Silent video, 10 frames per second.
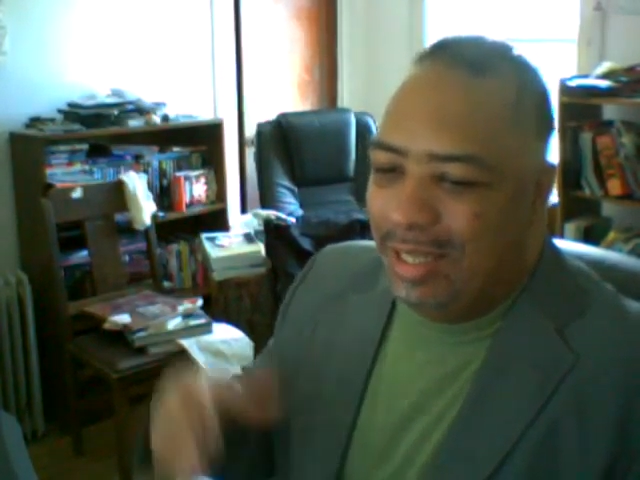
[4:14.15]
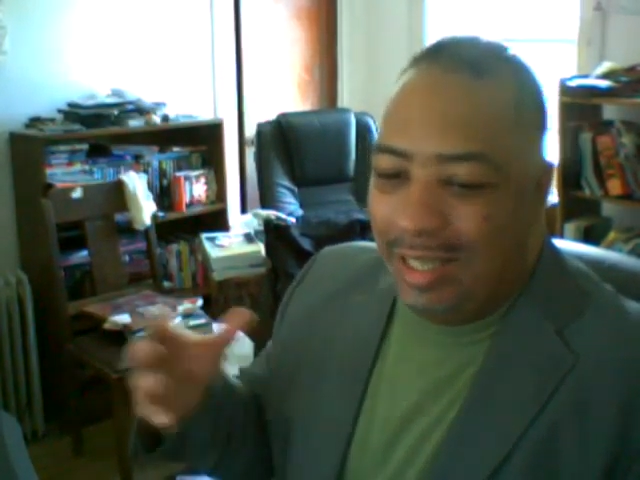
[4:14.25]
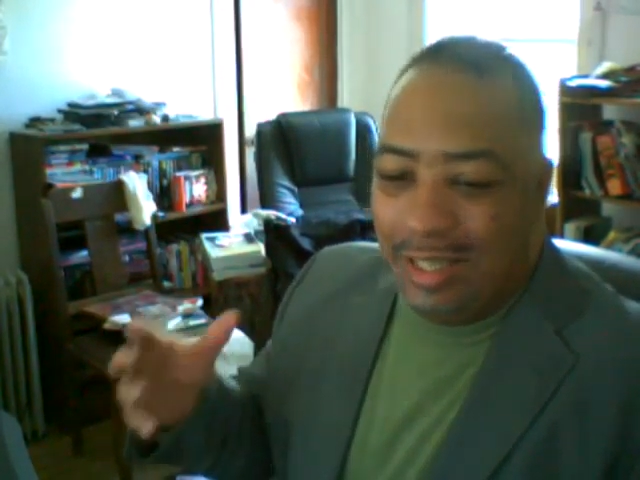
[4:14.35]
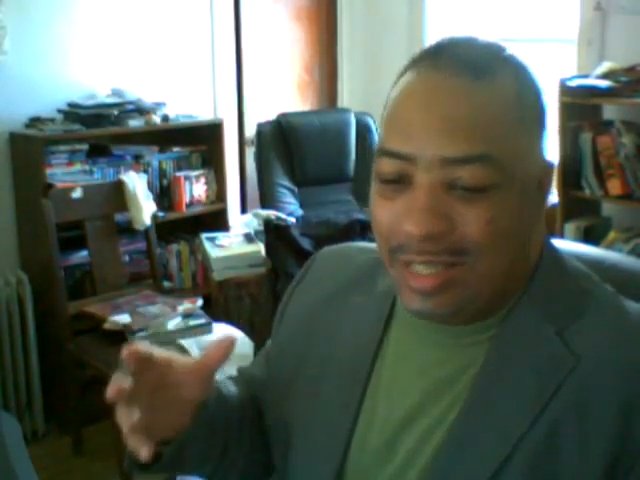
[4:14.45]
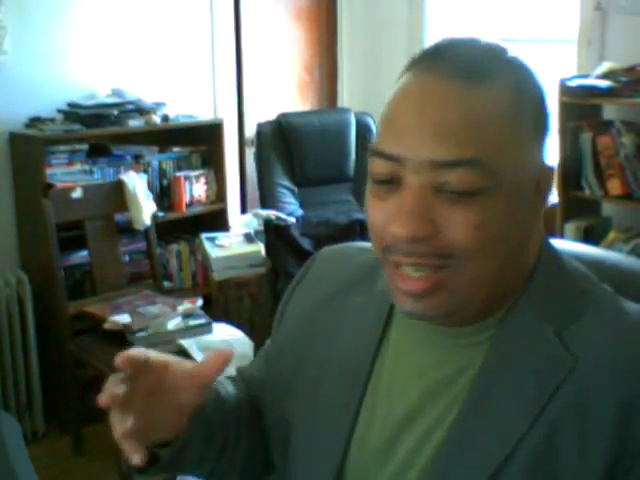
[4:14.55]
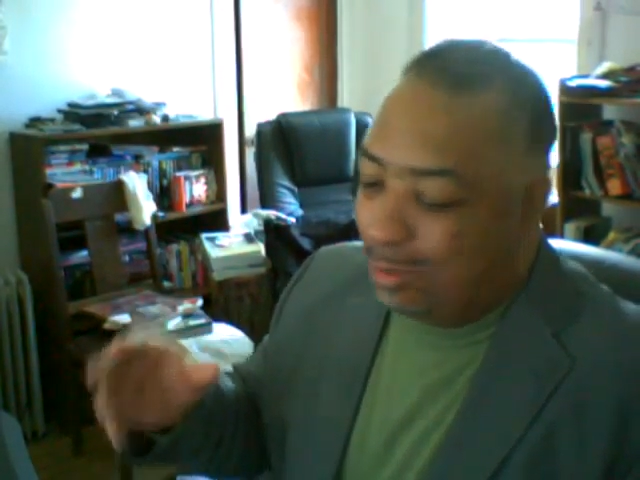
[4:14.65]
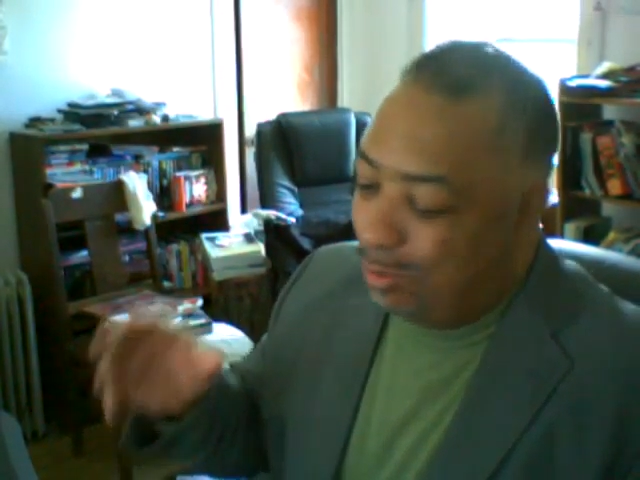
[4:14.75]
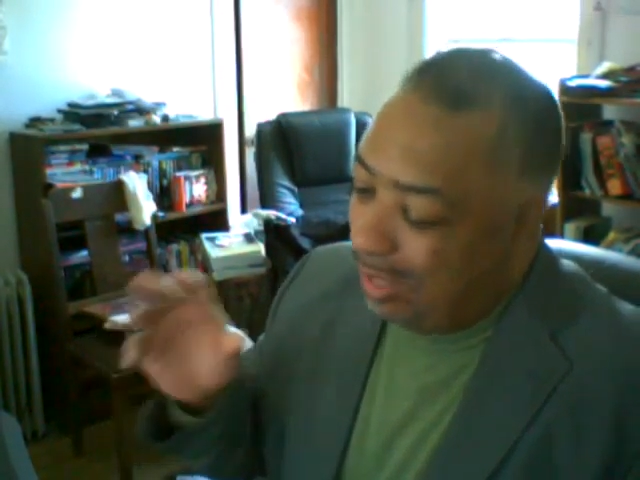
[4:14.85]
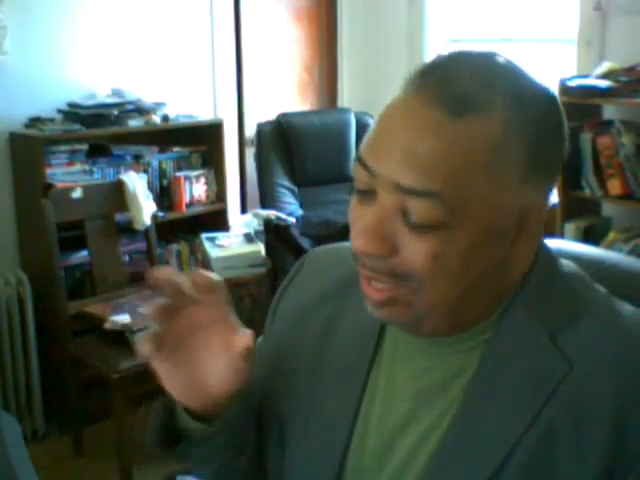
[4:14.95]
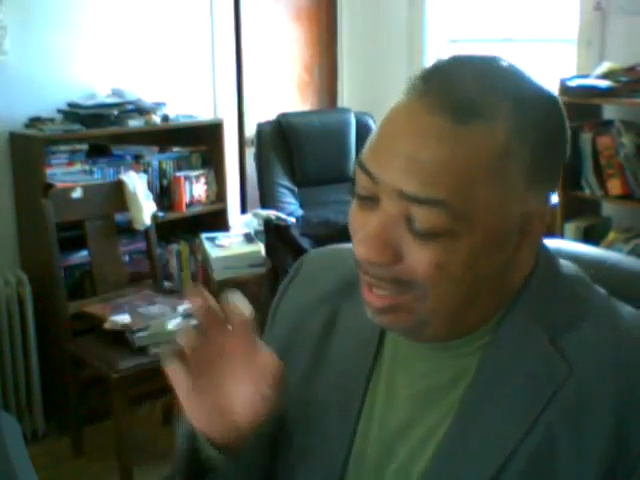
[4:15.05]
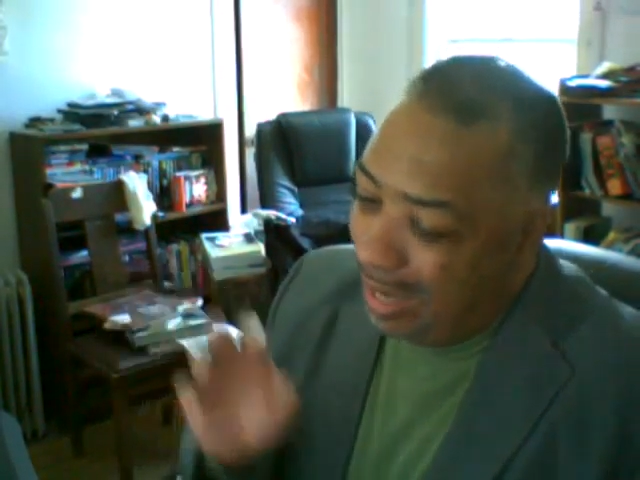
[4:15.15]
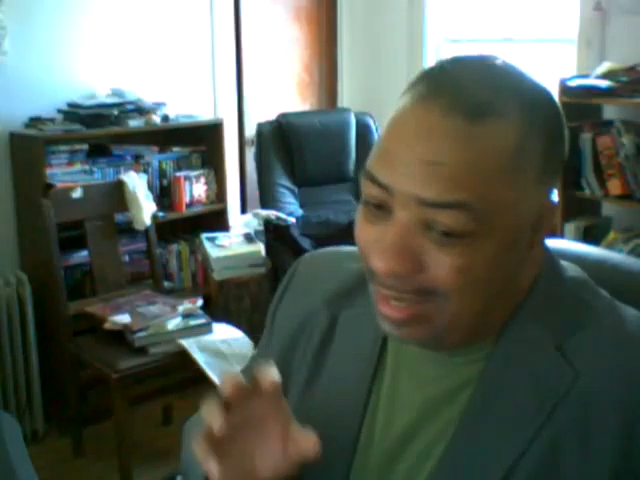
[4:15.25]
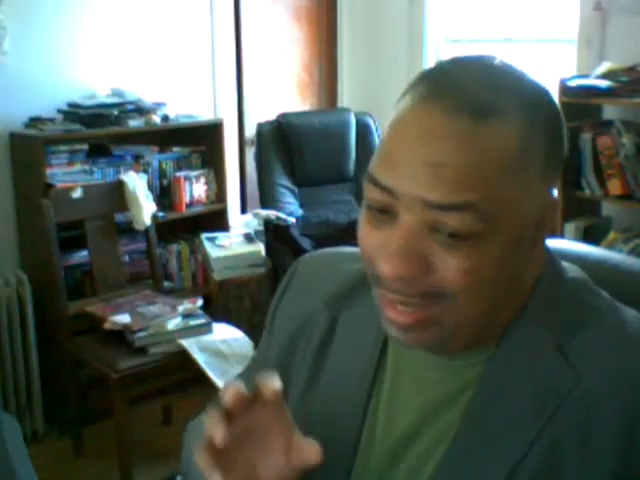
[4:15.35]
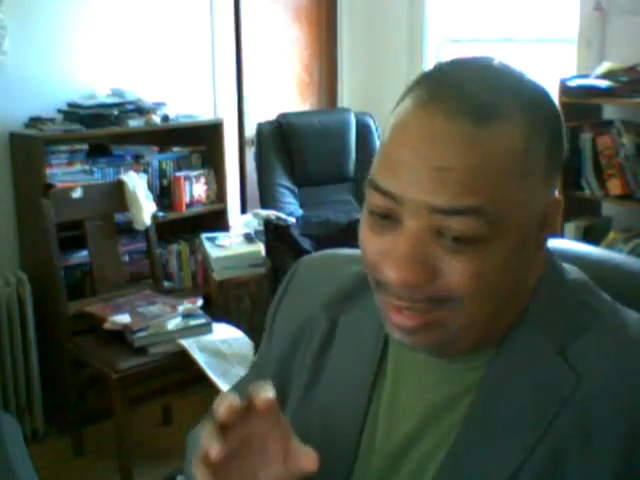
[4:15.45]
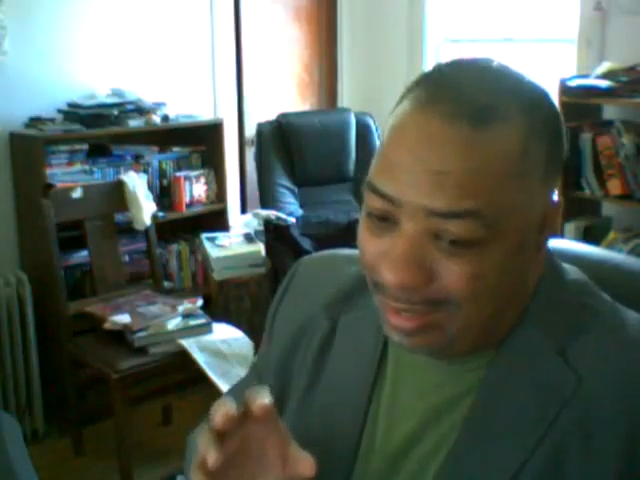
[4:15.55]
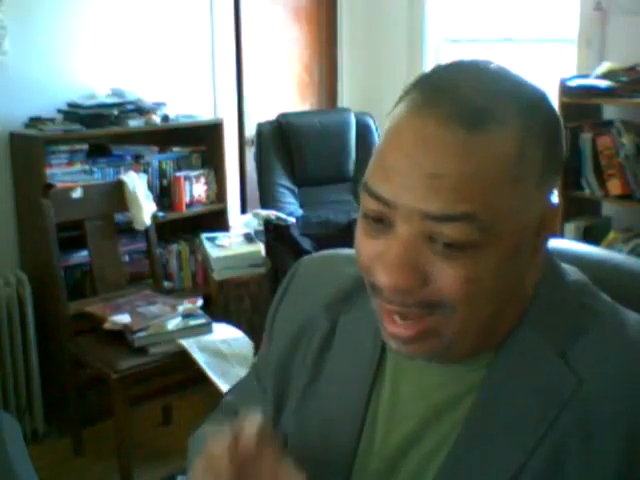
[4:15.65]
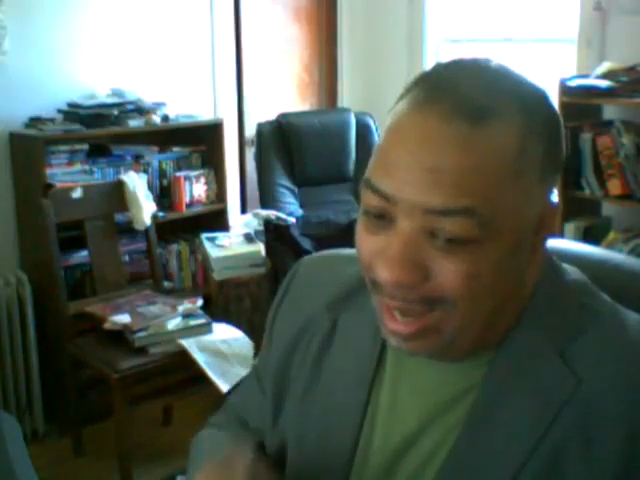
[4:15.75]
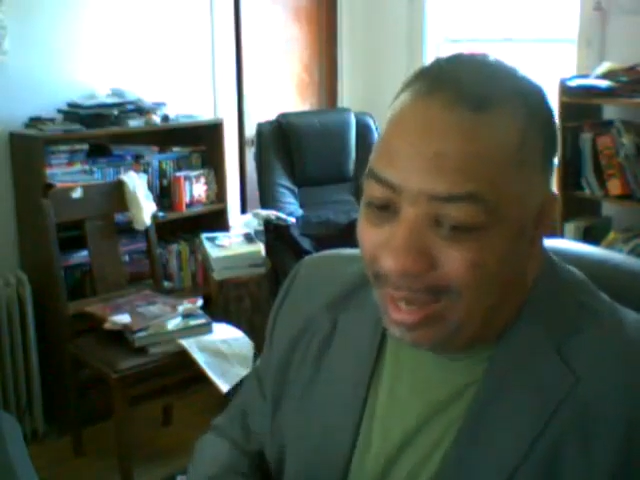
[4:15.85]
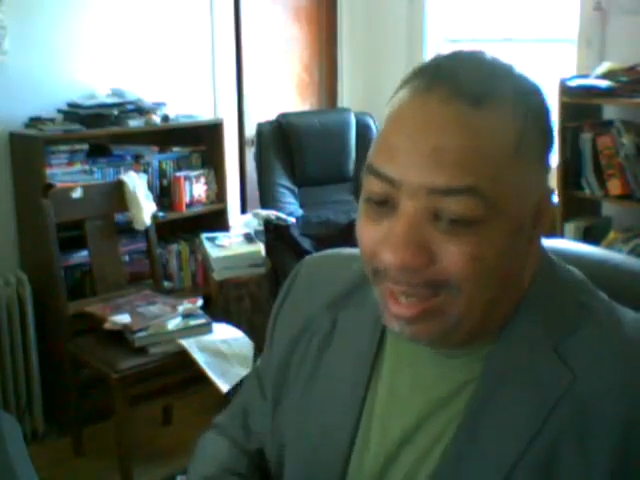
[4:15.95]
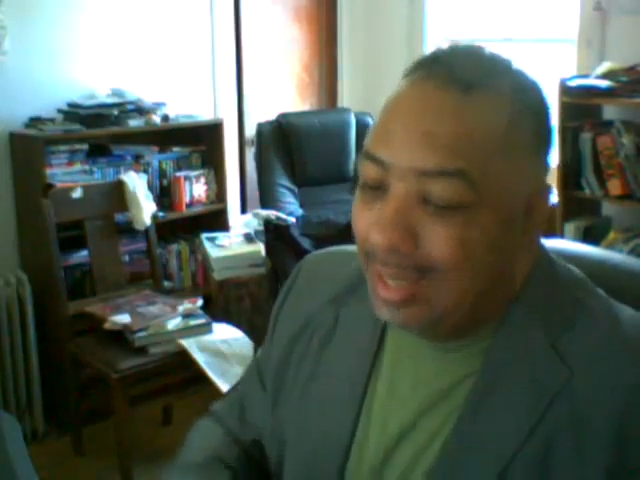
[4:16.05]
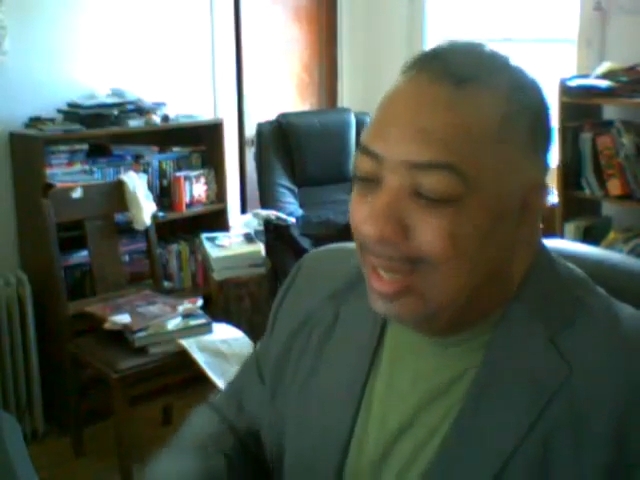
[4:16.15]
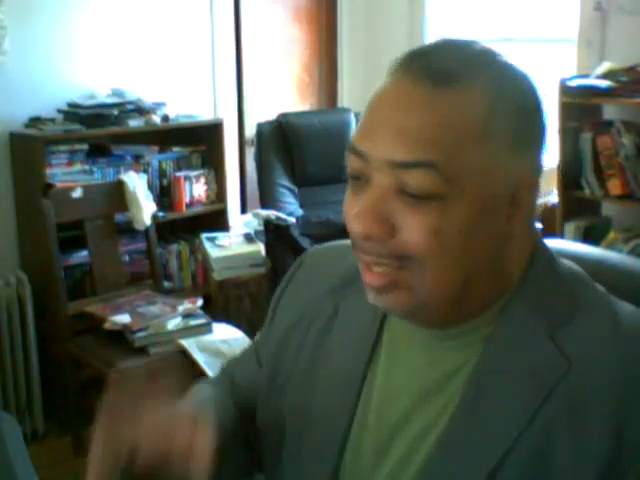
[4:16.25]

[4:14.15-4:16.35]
it's like when they got out of line,